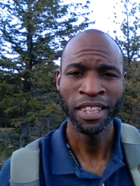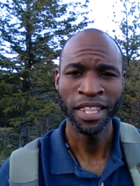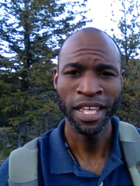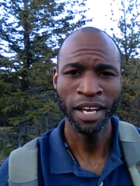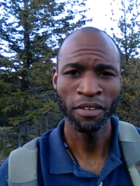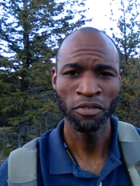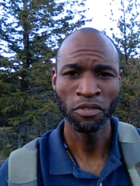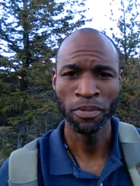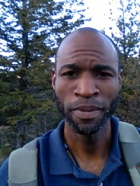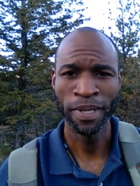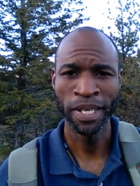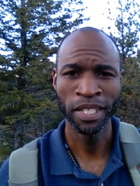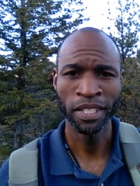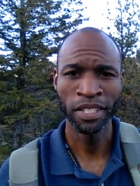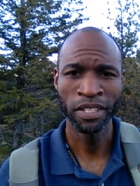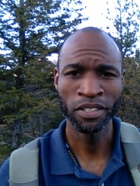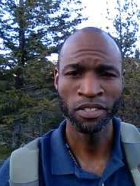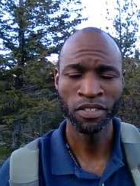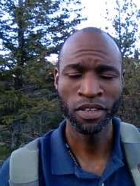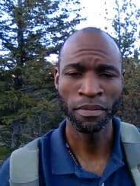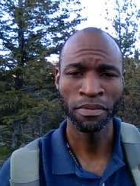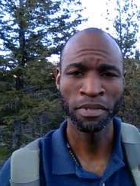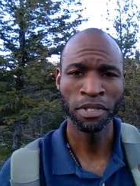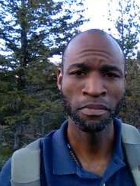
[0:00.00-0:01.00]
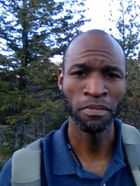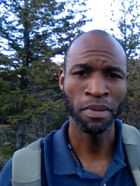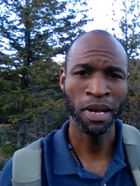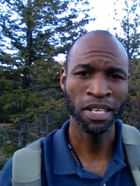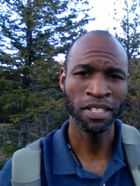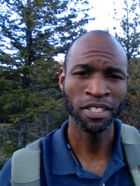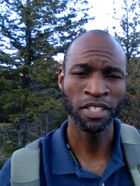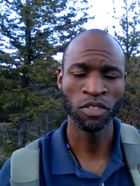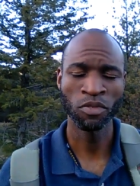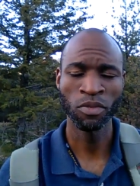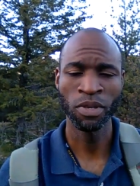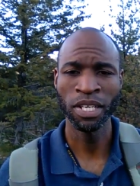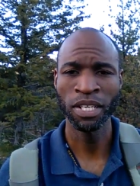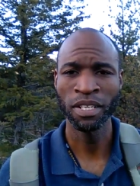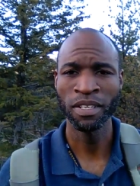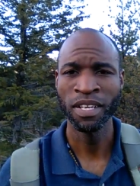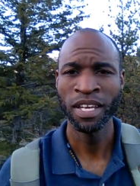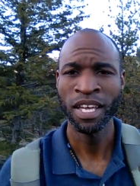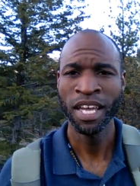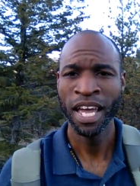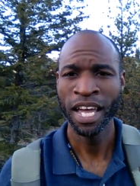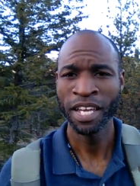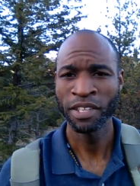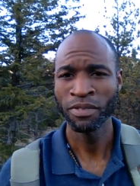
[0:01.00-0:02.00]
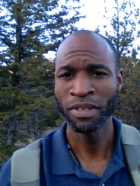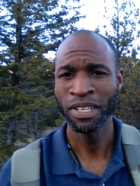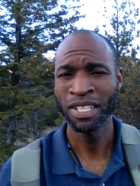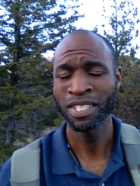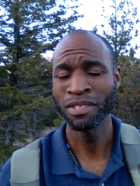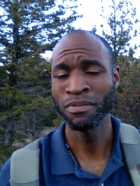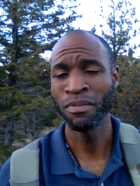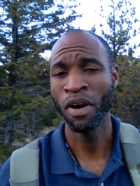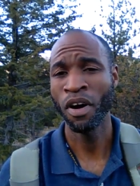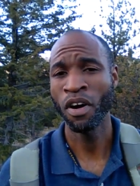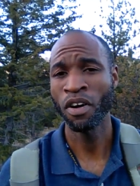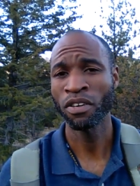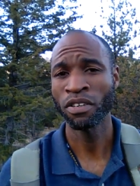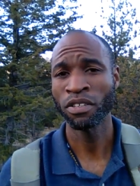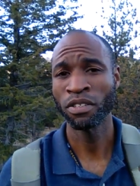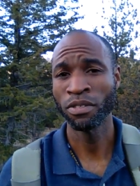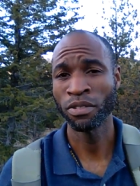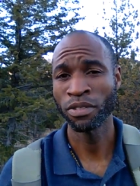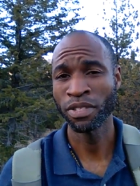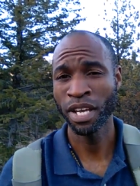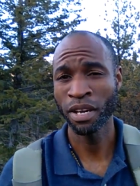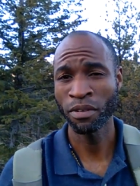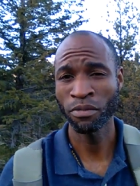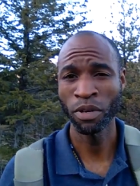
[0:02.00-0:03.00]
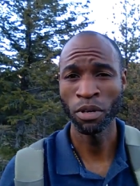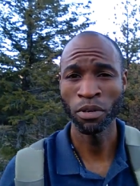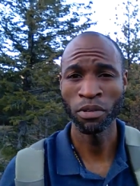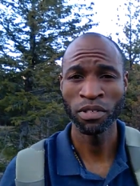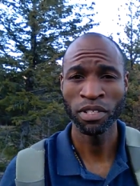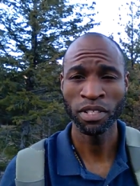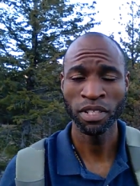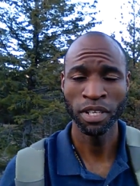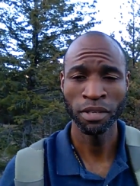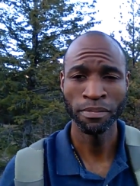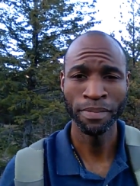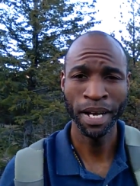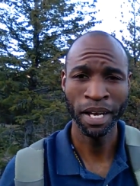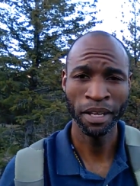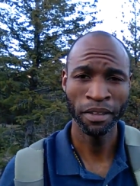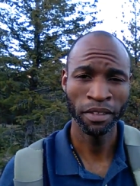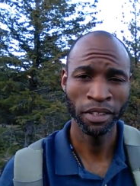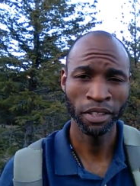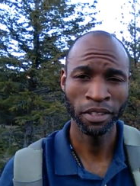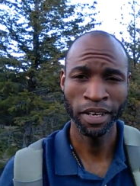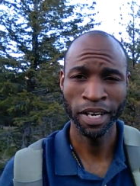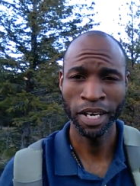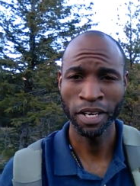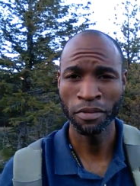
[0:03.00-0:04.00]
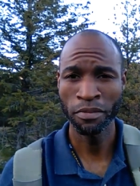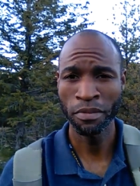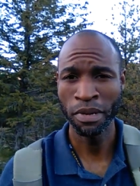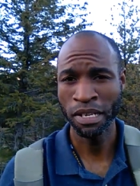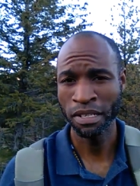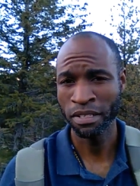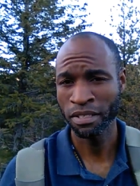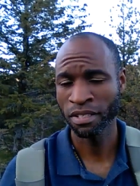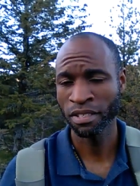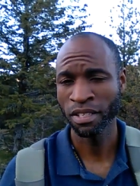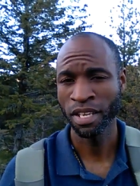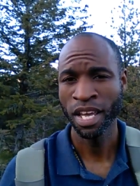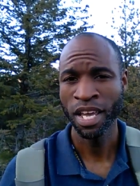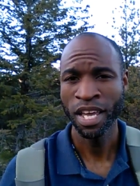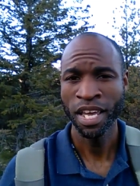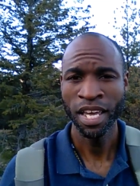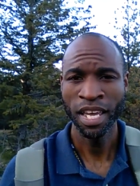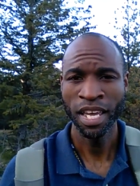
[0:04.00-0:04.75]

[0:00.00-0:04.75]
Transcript: That will be in the description box as well, as well as some articles I wrote about the Greyhound bus